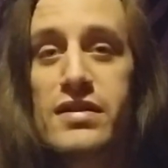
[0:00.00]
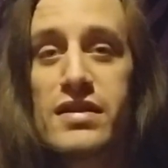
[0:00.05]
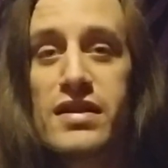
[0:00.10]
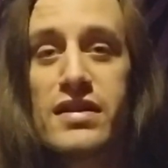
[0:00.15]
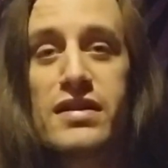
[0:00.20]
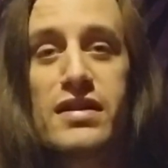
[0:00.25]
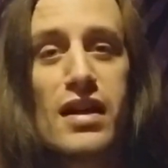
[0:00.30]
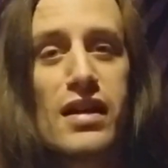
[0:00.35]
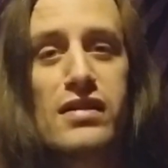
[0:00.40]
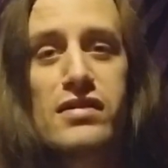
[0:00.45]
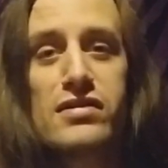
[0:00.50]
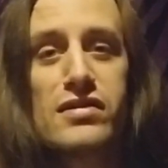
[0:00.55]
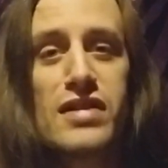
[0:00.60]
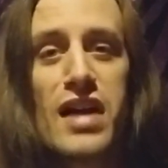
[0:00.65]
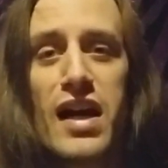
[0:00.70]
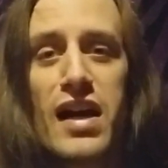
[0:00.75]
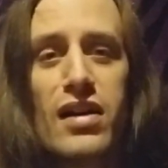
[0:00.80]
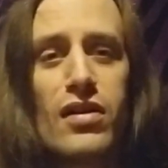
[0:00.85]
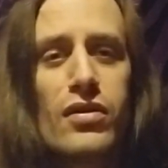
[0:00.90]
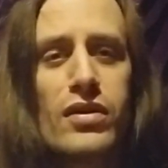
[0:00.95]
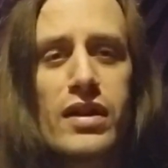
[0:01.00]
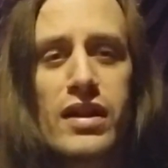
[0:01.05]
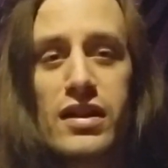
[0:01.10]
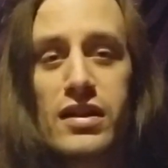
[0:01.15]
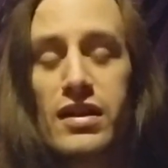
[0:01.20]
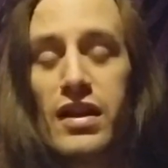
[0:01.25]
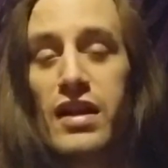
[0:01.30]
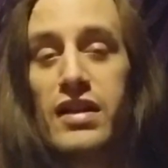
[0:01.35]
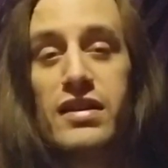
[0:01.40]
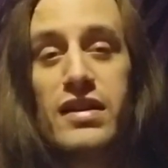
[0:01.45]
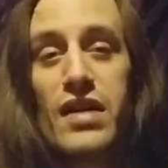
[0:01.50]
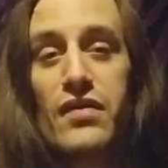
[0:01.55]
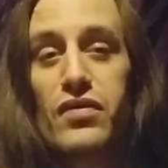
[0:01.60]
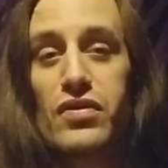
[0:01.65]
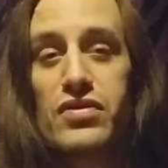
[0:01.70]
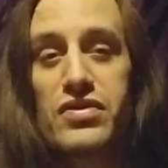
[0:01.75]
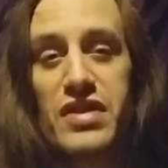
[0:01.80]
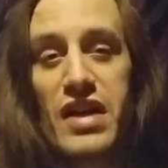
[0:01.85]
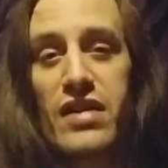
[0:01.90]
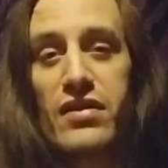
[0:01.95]
he does now, and it
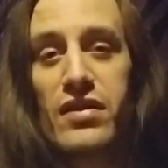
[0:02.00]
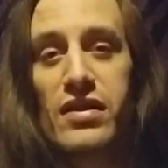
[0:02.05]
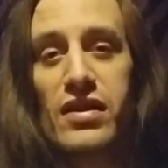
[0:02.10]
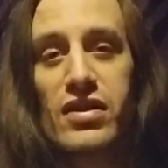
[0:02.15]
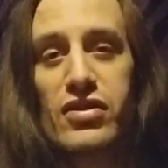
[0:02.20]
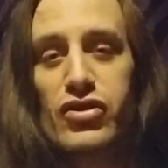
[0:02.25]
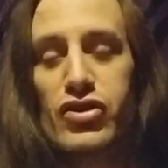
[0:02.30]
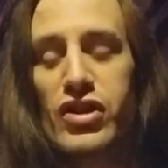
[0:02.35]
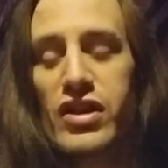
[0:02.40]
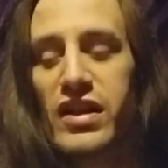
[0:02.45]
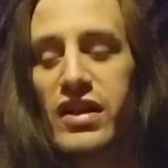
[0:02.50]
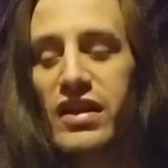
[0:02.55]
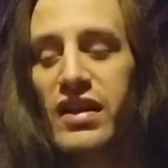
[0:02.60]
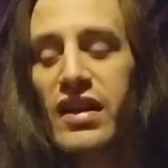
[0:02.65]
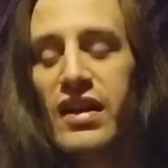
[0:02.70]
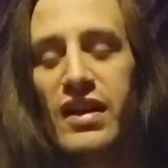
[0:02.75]
never sounded legit.